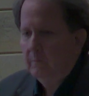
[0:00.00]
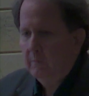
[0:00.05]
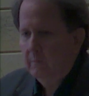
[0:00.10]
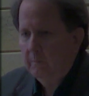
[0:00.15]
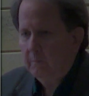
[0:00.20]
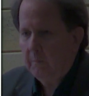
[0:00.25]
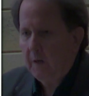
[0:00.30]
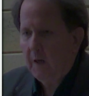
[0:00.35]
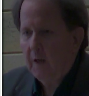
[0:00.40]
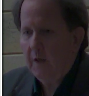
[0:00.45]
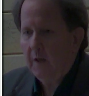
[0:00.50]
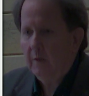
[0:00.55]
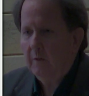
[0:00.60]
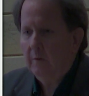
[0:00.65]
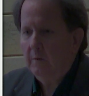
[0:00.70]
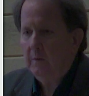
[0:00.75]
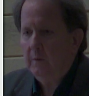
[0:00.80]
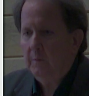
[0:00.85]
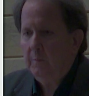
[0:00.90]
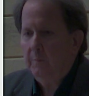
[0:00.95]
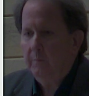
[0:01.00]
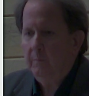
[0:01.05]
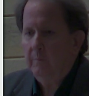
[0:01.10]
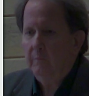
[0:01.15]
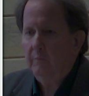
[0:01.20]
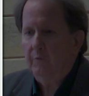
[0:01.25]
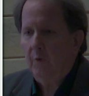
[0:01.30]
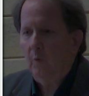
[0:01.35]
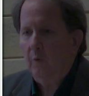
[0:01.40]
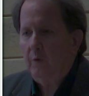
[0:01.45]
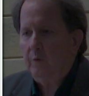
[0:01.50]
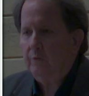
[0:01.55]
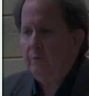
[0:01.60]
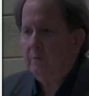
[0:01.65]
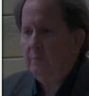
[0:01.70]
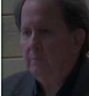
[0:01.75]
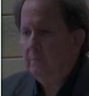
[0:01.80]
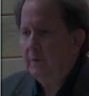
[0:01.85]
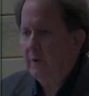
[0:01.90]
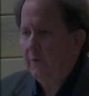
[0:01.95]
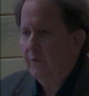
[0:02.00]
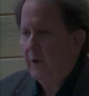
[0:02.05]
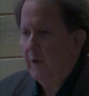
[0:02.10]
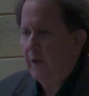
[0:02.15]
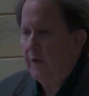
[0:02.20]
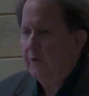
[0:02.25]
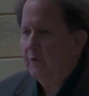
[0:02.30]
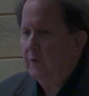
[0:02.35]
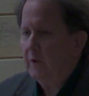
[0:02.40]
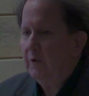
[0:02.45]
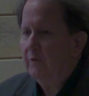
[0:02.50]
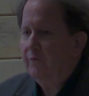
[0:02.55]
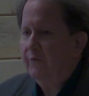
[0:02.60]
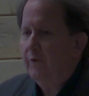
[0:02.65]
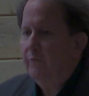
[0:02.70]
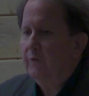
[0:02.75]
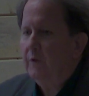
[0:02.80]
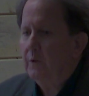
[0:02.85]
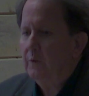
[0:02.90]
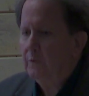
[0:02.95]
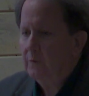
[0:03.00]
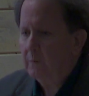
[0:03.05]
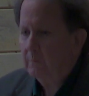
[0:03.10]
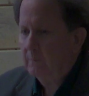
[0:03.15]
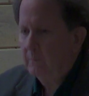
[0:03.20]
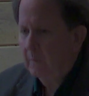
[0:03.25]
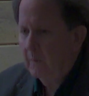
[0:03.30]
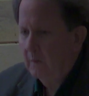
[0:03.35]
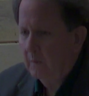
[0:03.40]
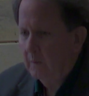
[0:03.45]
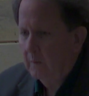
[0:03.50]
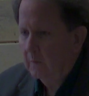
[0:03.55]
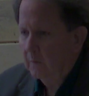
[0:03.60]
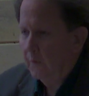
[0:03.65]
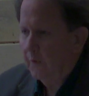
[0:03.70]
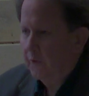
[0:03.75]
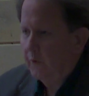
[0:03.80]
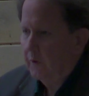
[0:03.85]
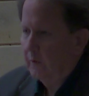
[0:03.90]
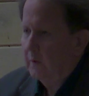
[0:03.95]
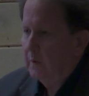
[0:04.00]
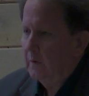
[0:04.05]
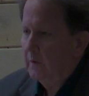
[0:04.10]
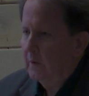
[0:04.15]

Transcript: by the folks in the 1950s when the